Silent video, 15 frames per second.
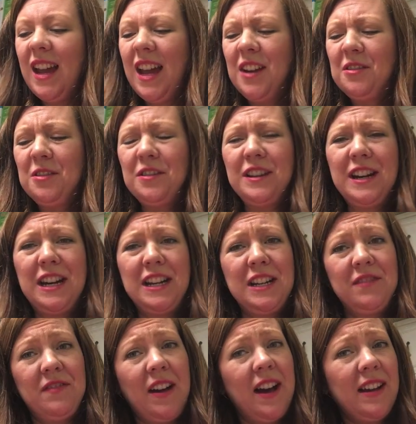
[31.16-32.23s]
I don't know that I'd
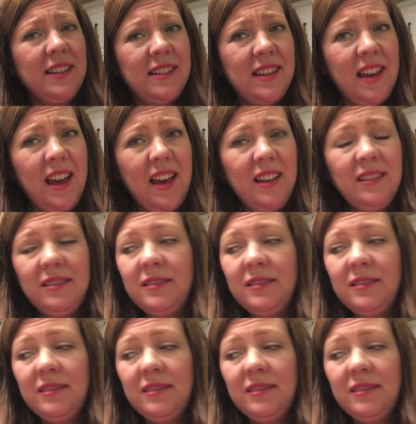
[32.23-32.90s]
advise that,